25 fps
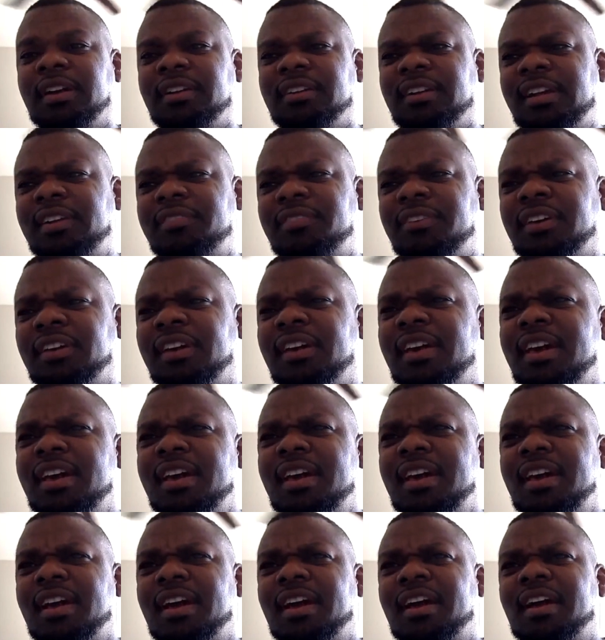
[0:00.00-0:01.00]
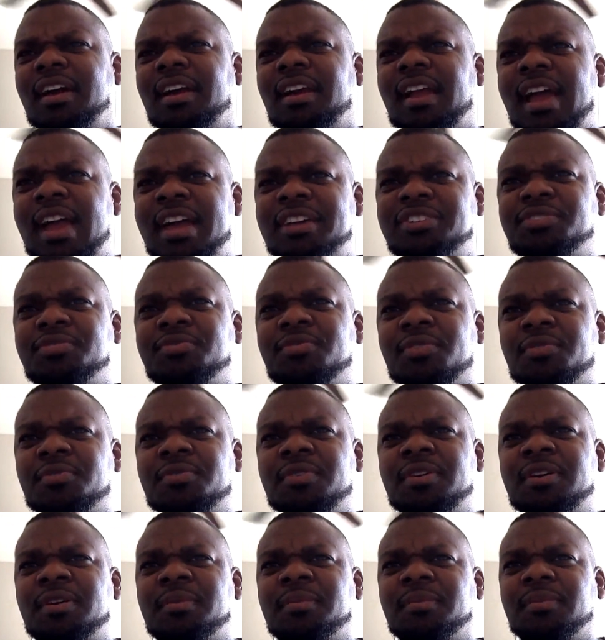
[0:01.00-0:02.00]
And leaving, like as you
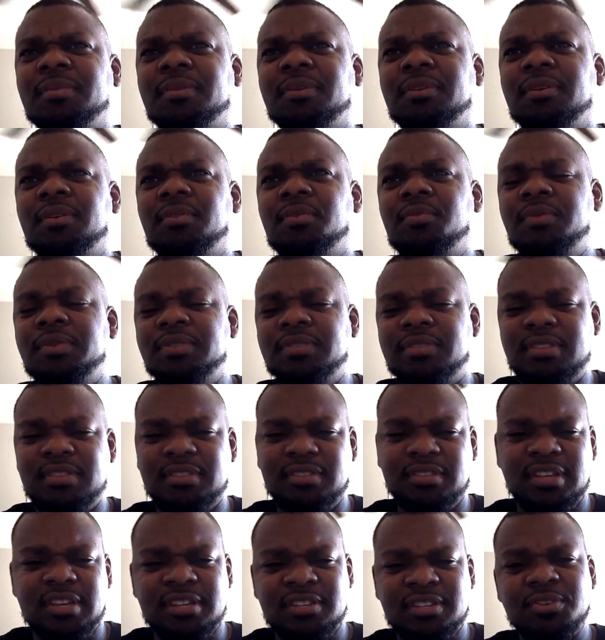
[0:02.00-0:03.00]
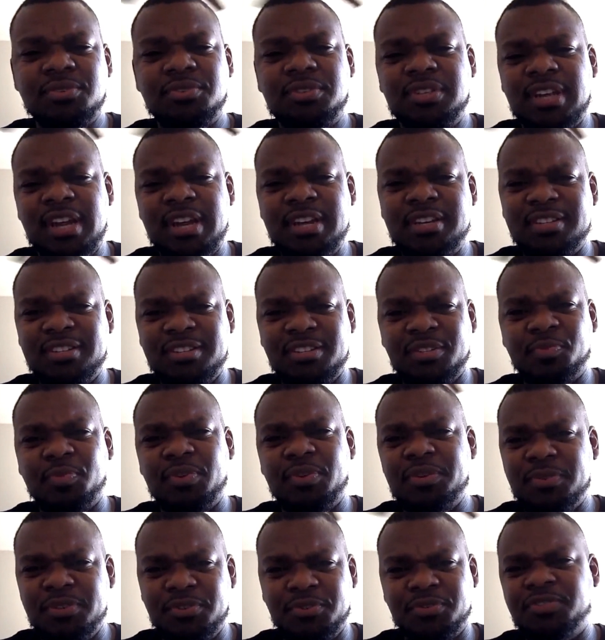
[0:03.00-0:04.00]
grow up, since the association is
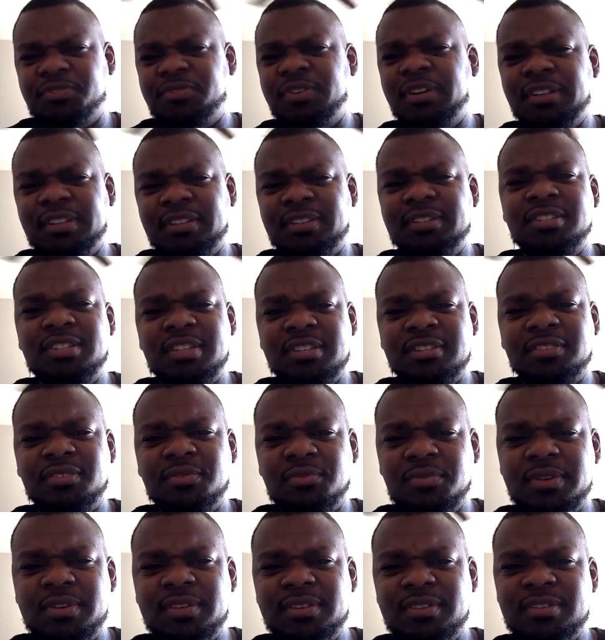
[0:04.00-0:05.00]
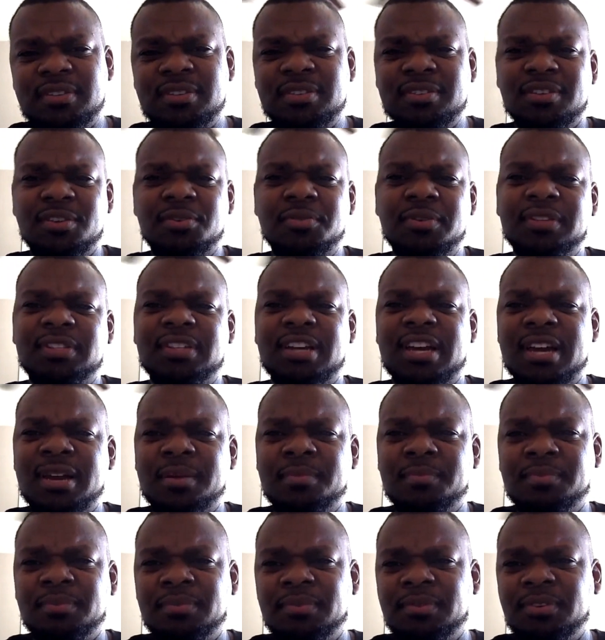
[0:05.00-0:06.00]
pretty much restricted to just the witnesses, the only
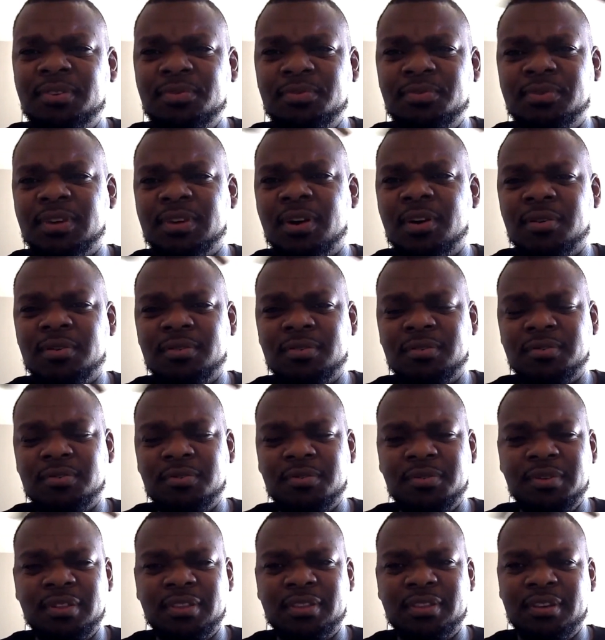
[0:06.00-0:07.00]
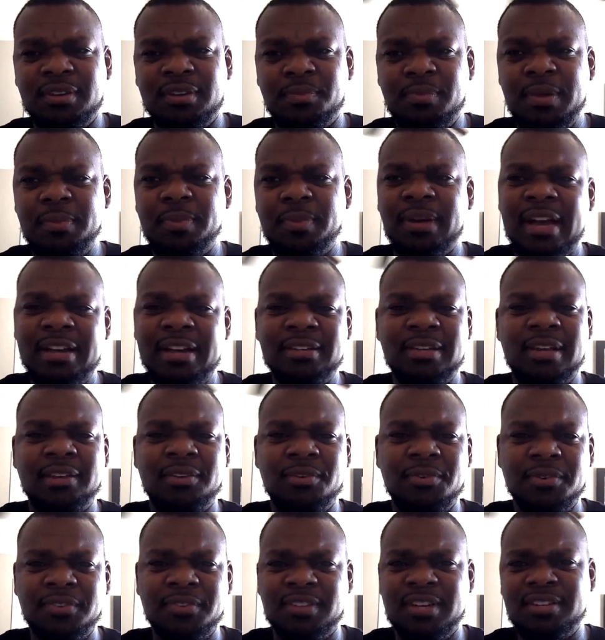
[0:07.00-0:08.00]
time you talk with people
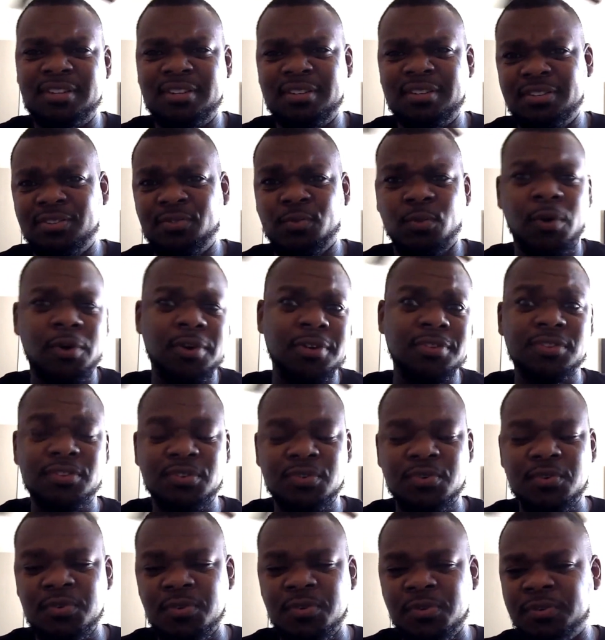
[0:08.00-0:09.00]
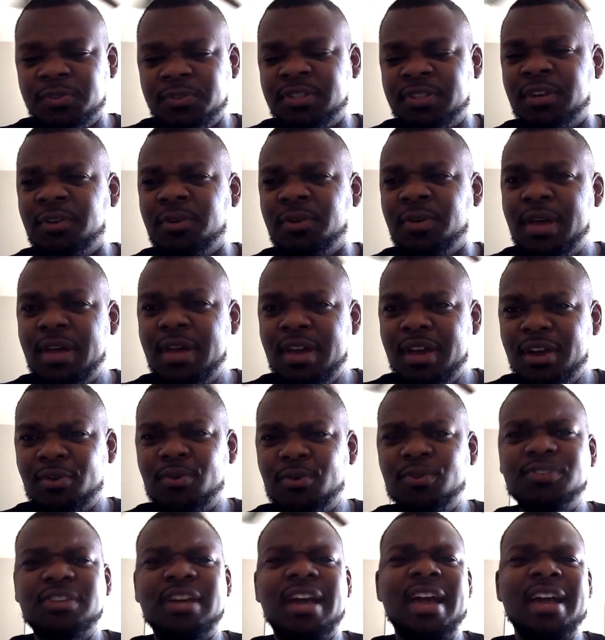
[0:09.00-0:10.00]
outside the organization is work and school. So,
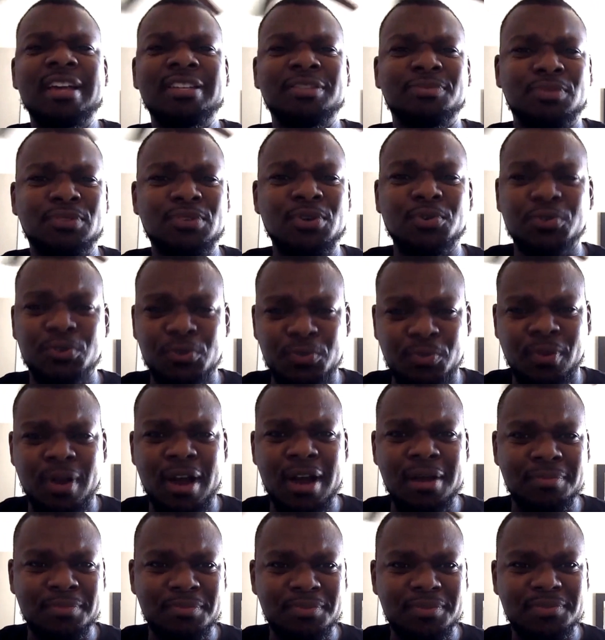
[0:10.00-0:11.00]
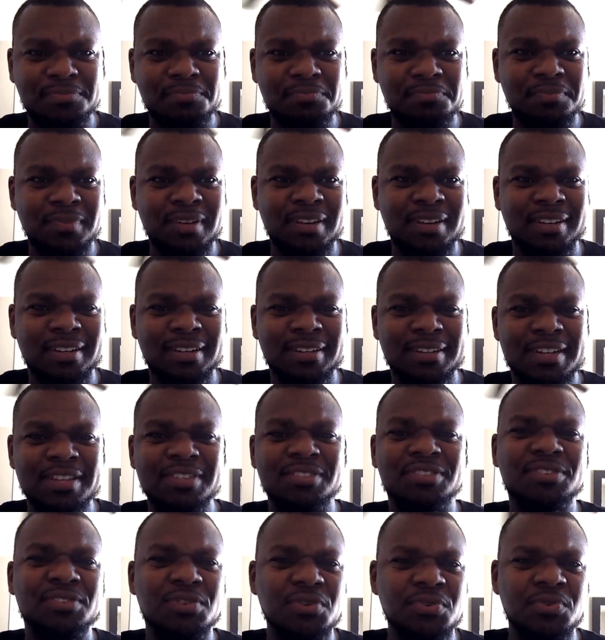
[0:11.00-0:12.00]
of course, I had some social problems
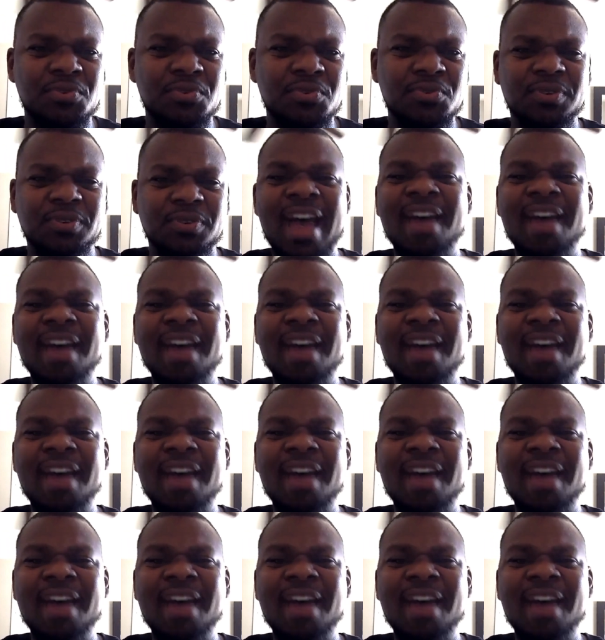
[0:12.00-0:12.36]
in school.